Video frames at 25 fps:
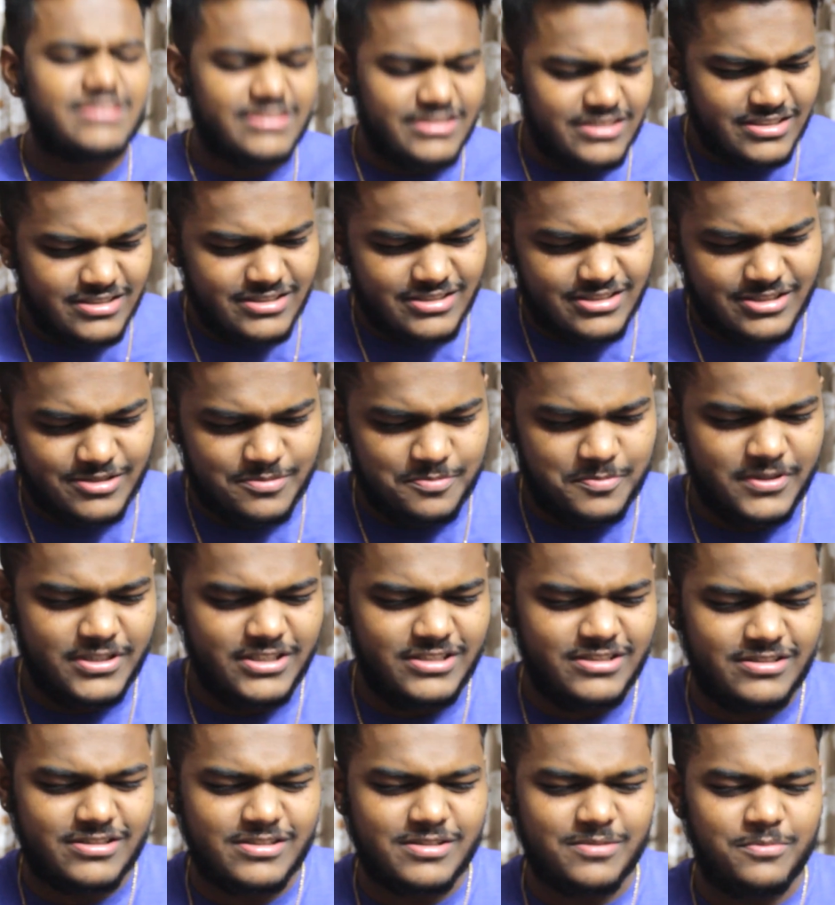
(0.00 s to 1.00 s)
He's
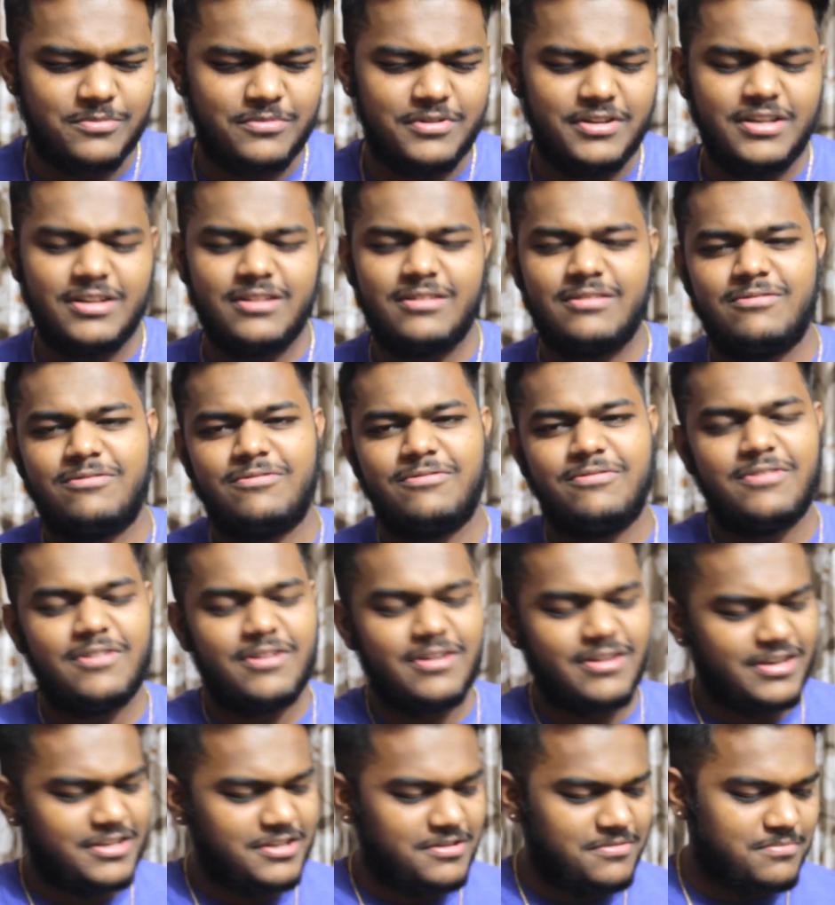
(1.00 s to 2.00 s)
spitting some real
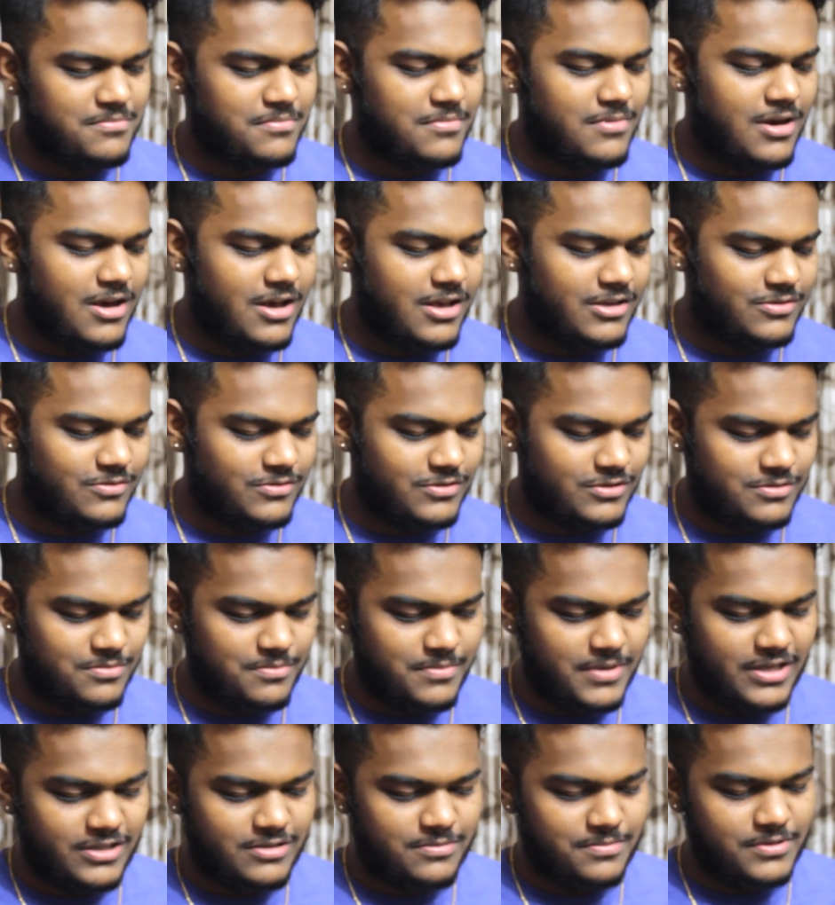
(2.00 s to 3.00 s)
fucking bars, which
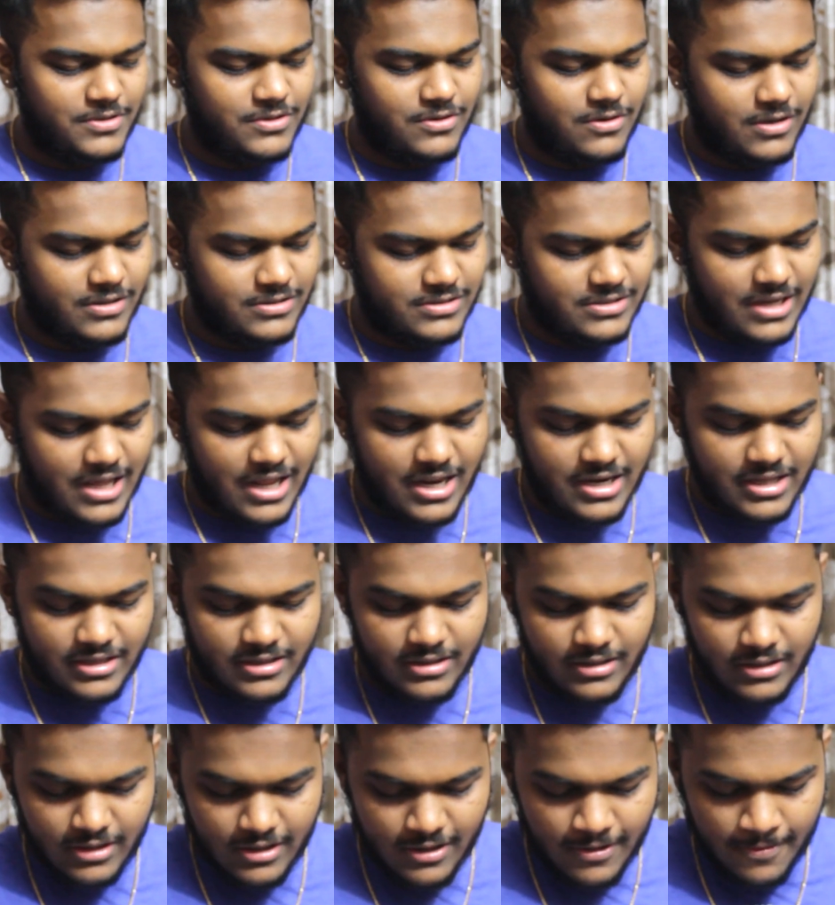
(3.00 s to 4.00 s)
makes me nostalgic.
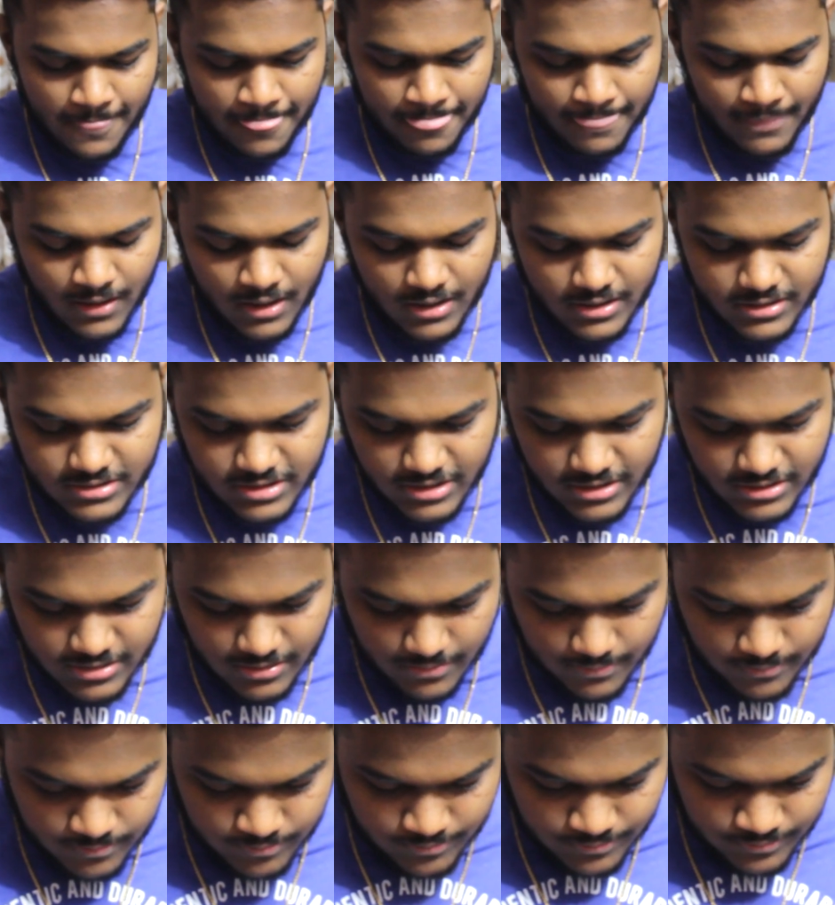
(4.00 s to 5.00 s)
Let's see
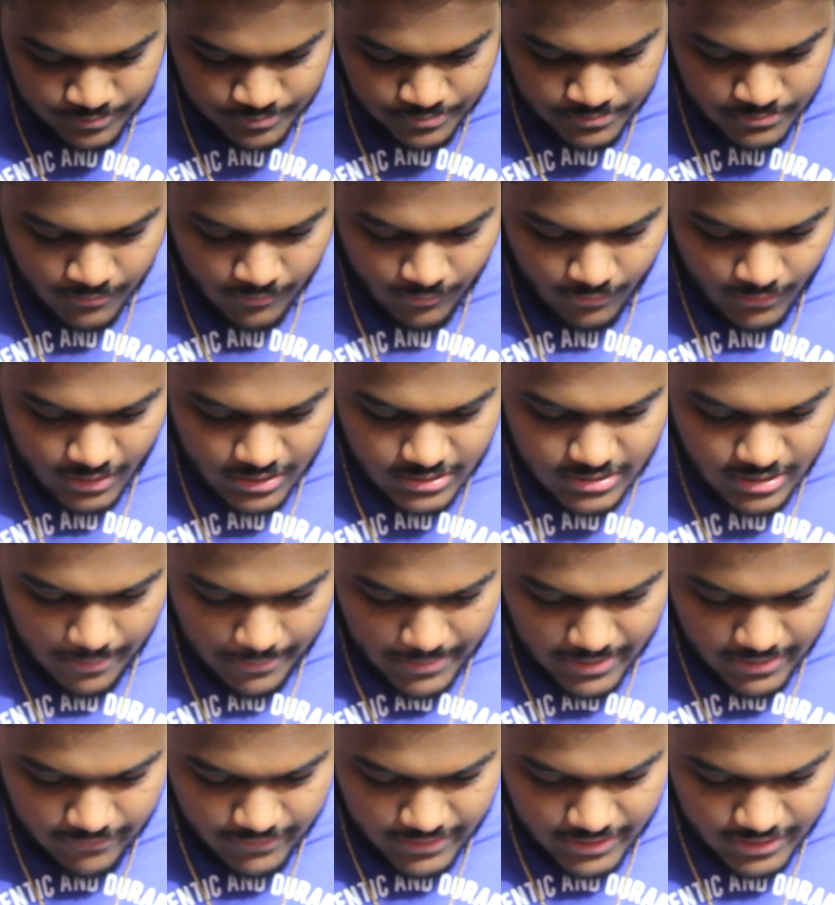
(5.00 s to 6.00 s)
some some
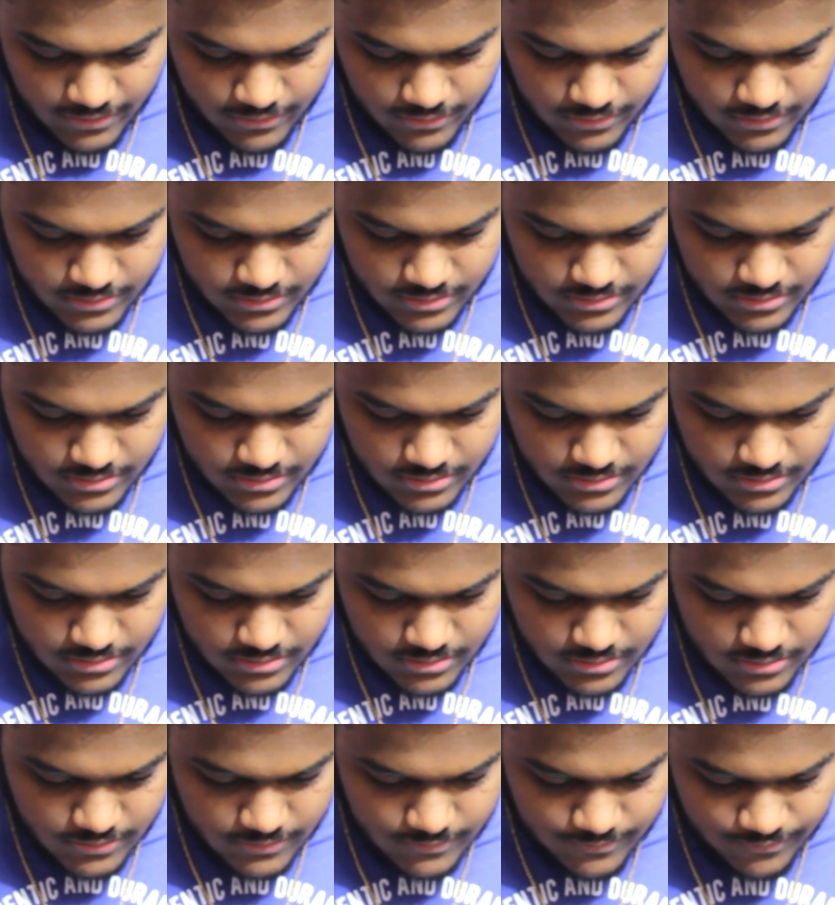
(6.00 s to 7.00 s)
other videos.
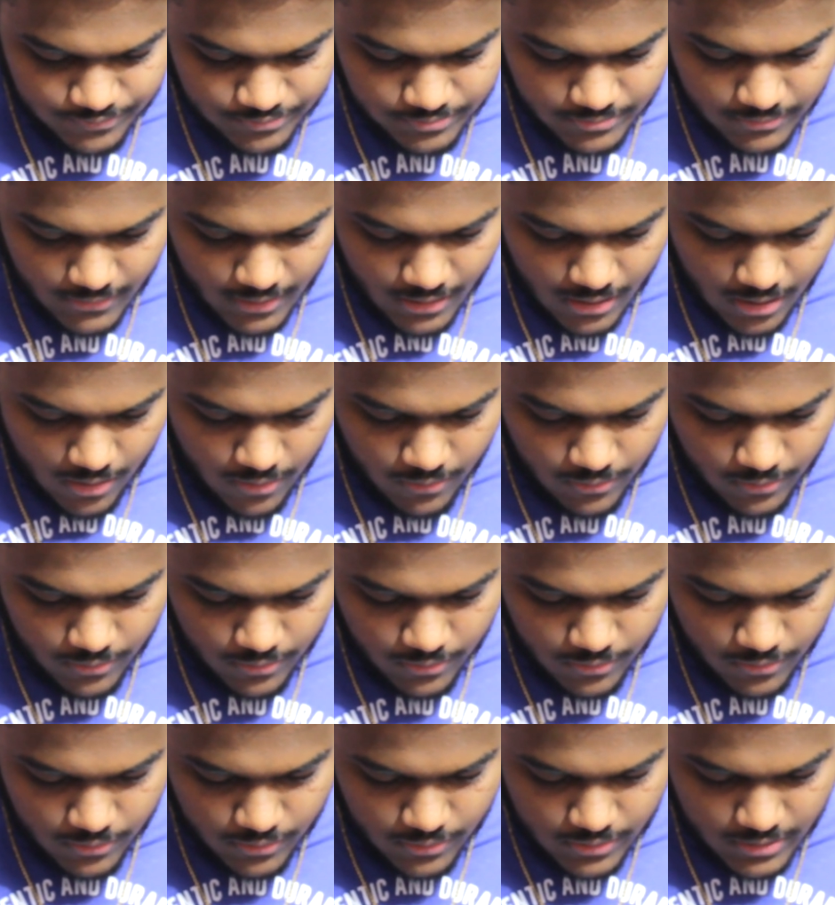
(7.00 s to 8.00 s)

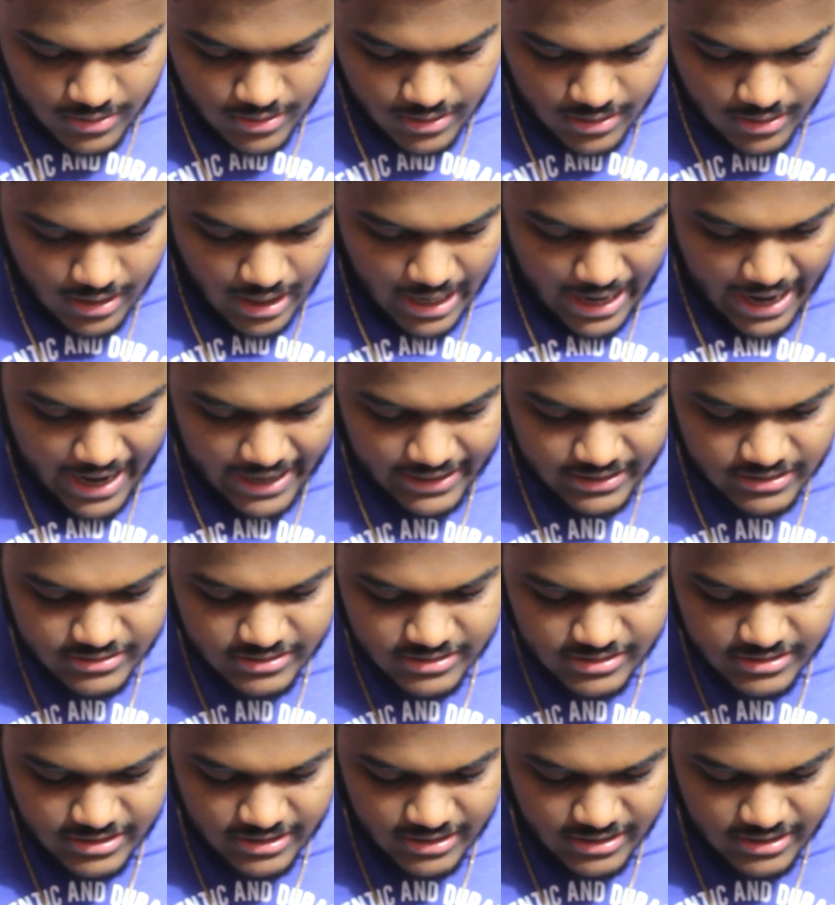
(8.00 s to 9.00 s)
Oh, drunk
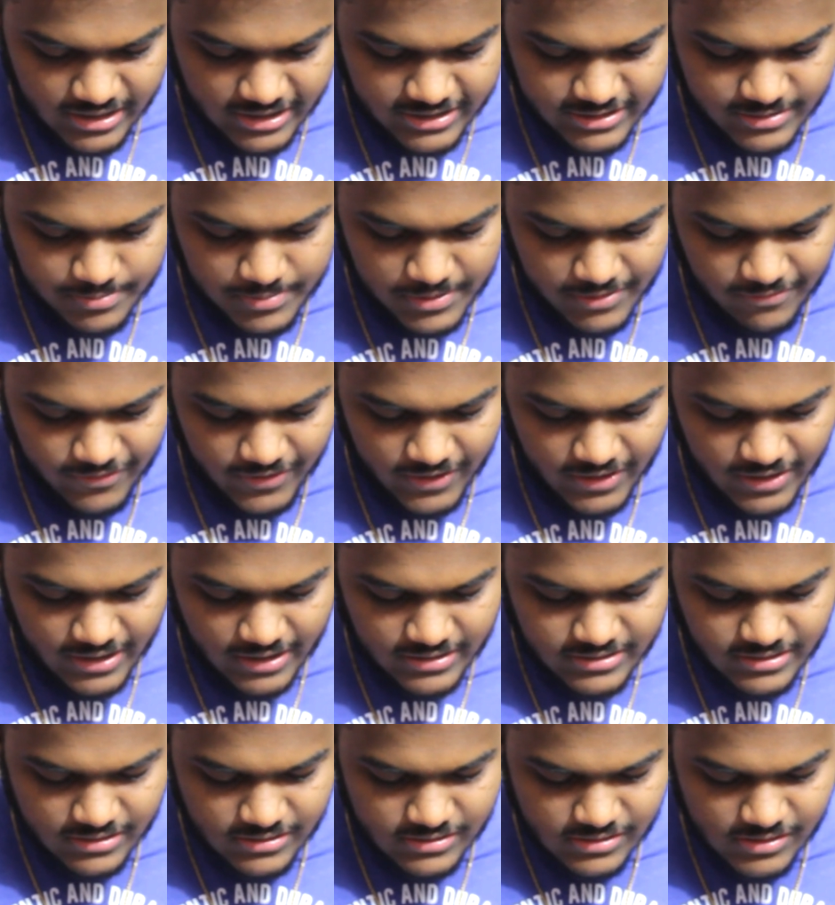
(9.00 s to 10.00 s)
shitless between
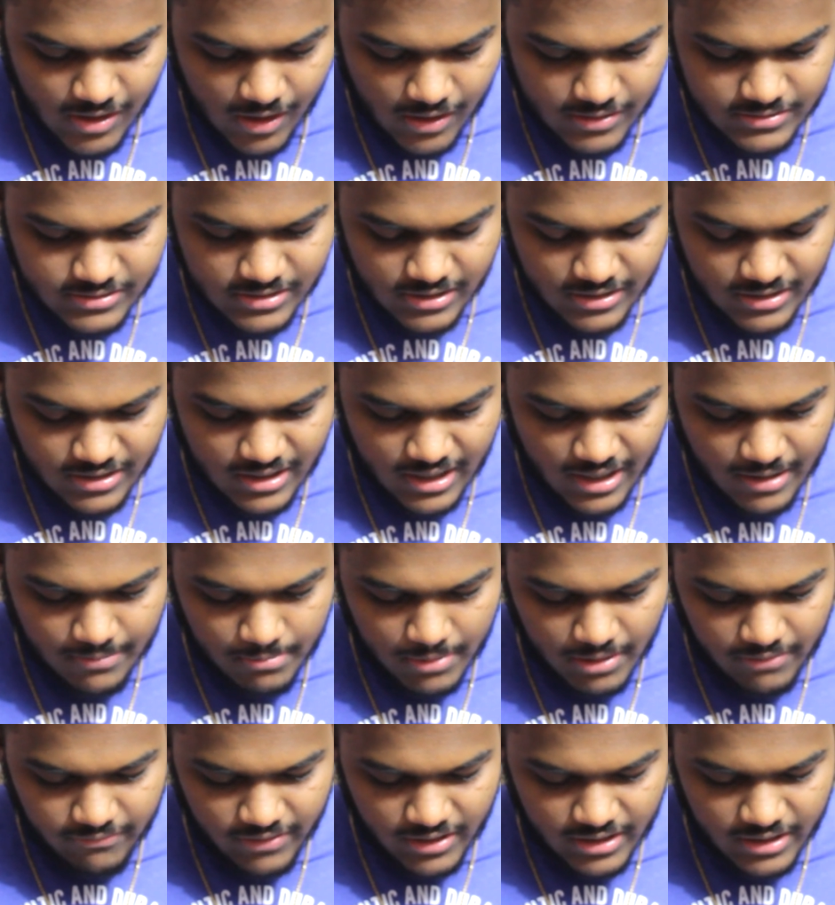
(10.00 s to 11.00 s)
lessons, constant drunk
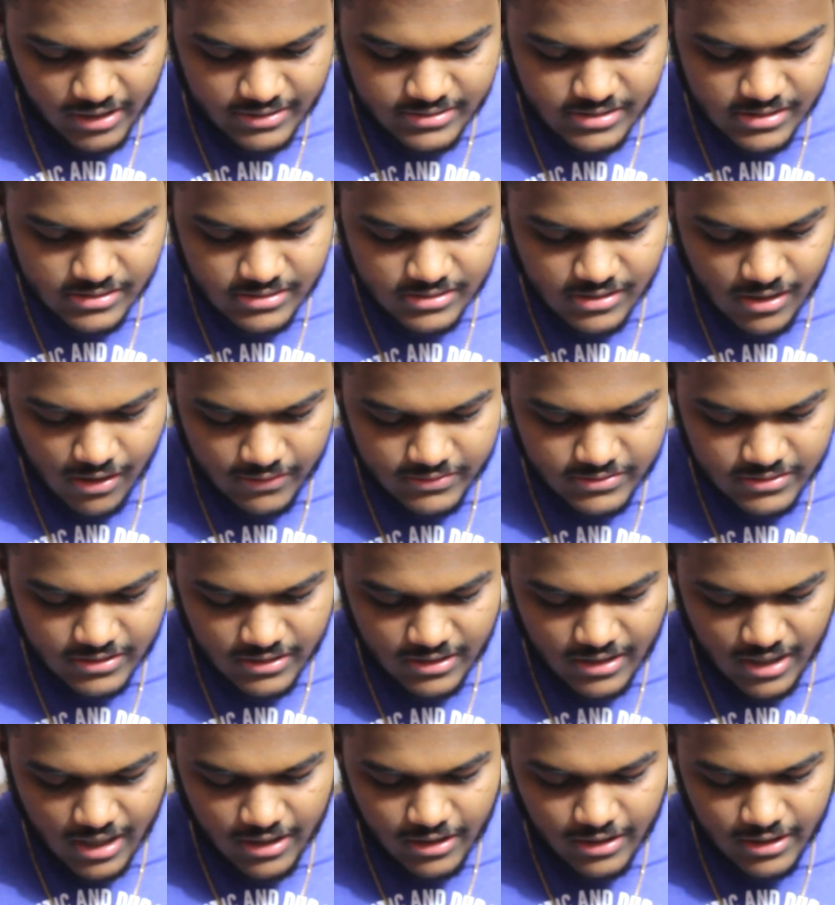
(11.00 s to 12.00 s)
between lessons,
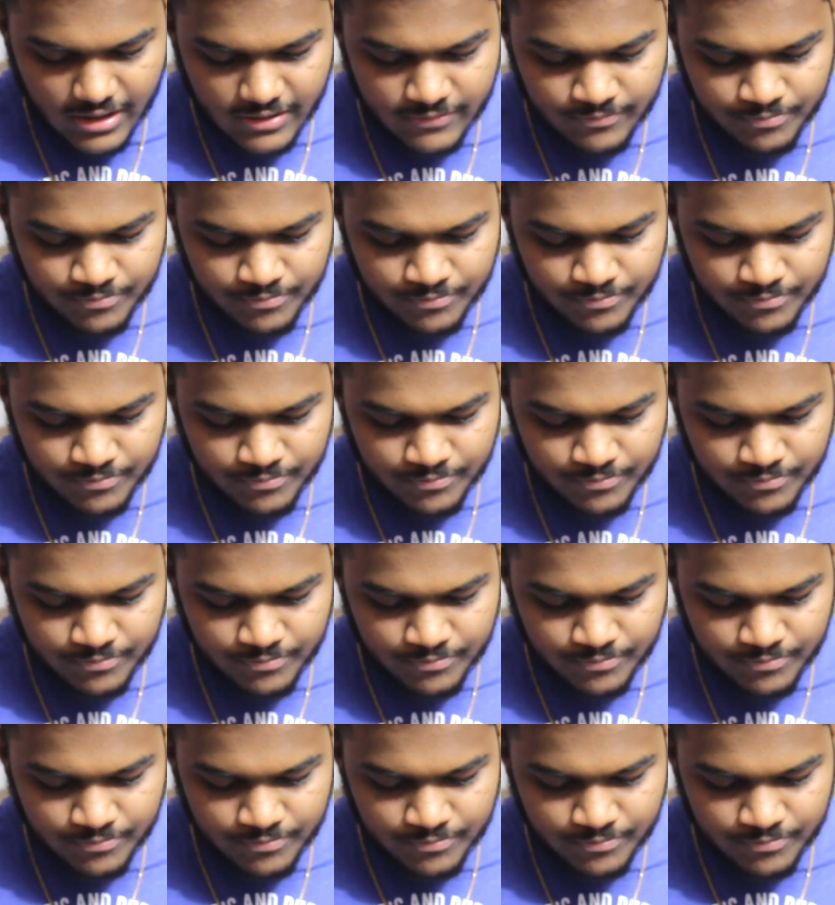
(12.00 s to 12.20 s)
constant drunk.